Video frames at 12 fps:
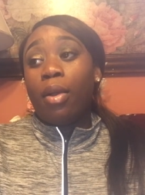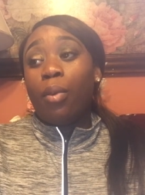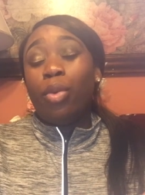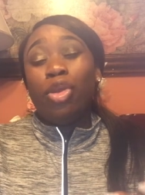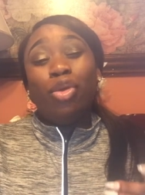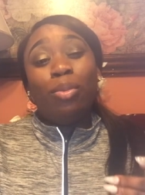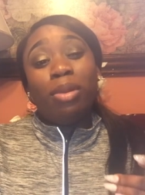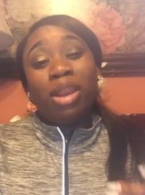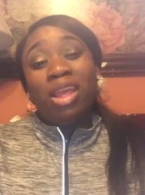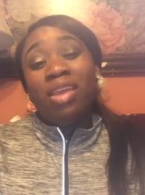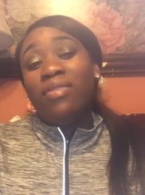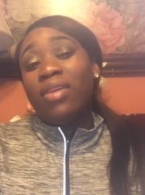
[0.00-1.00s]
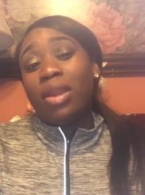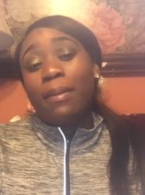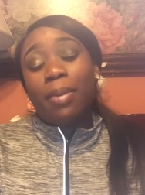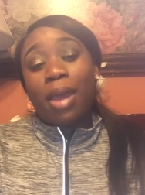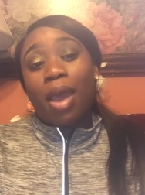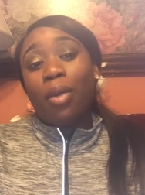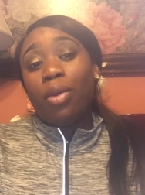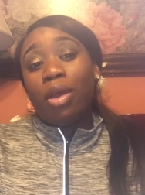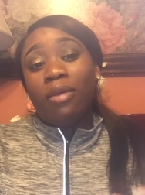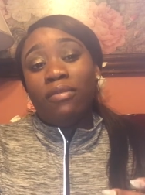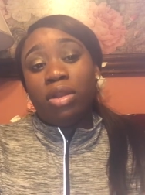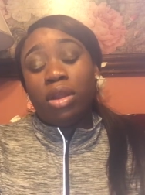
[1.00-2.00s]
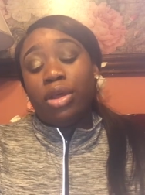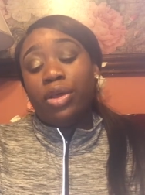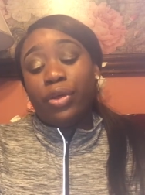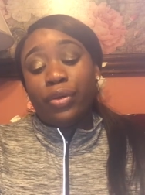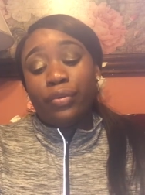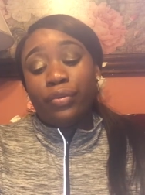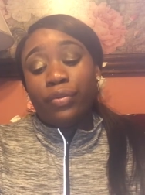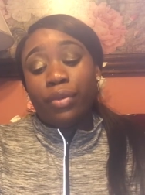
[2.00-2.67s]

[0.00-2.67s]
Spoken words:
when you believe in the power of love,